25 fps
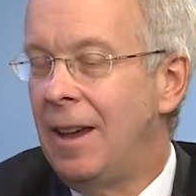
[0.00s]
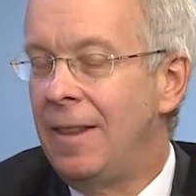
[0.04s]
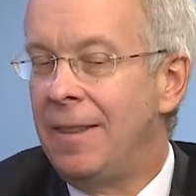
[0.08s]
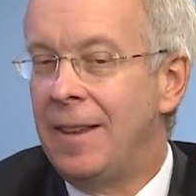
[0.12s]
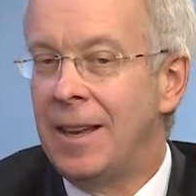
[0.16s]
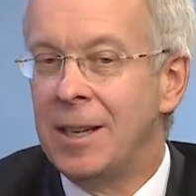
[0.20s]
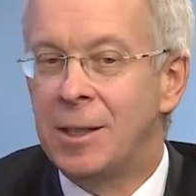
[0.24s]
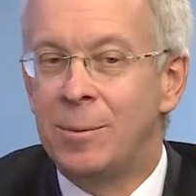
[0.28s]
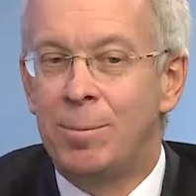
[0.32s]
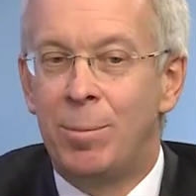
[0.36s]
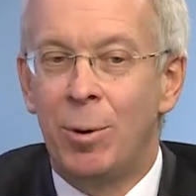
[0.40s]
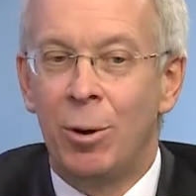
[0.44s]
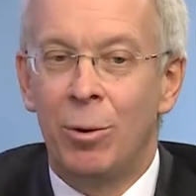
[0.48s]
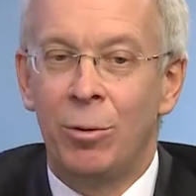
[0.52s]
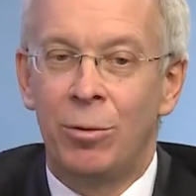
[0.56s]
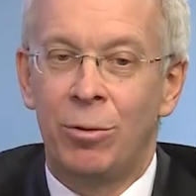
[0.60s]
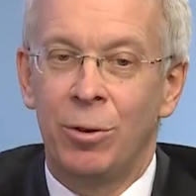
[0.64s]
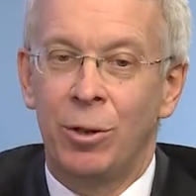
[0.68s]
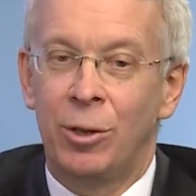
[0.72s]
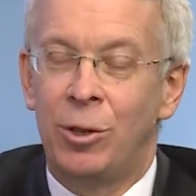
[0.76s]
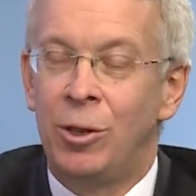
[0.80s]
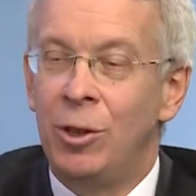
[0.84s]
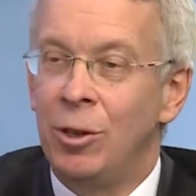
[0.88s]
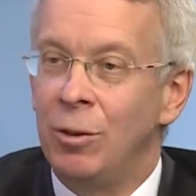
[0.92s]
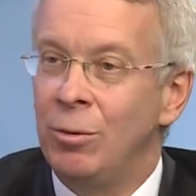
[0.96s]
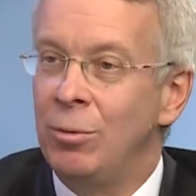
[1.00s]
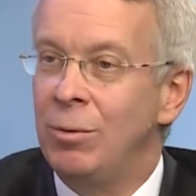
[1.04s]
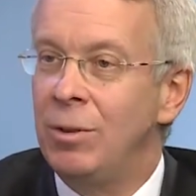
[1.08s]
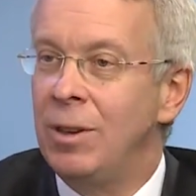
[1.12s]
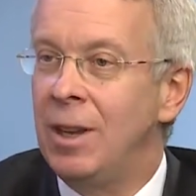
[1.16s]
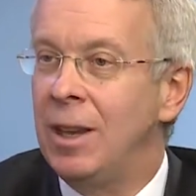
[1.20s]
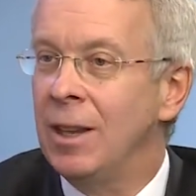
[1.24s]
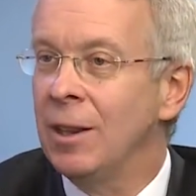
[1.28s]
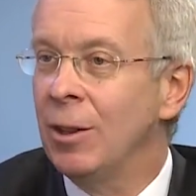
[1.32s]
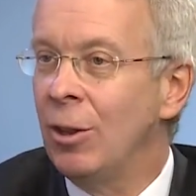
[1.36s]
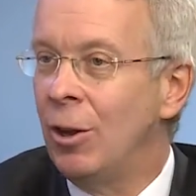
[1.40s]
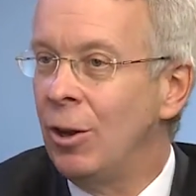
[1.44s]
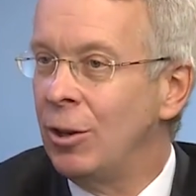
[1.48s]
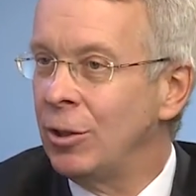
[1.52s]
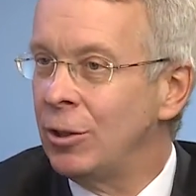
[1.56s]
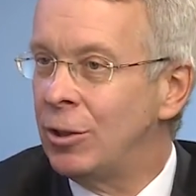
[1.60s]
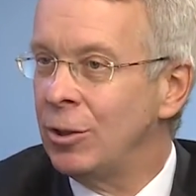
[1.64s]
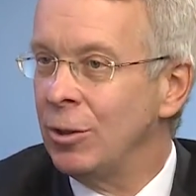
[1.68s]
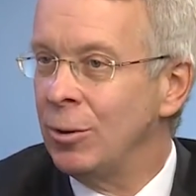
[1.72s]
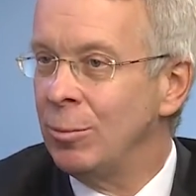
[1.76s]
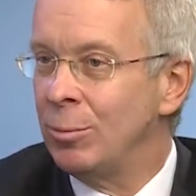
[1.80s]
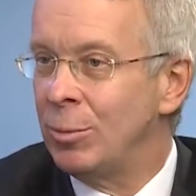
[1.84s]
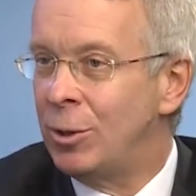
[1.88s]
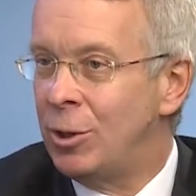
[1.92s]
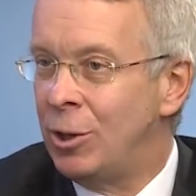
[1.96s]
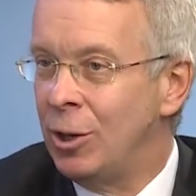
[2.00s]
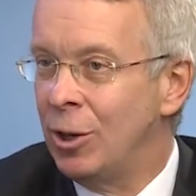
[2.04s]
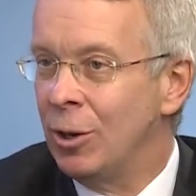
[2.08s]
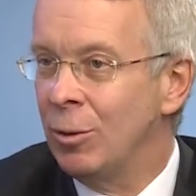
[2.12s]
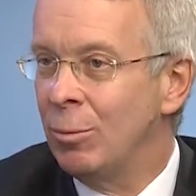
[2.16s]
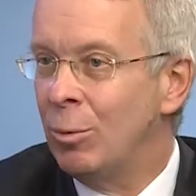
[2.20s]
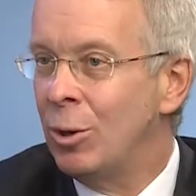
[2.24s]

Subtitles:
And that's both acute and long-term cure.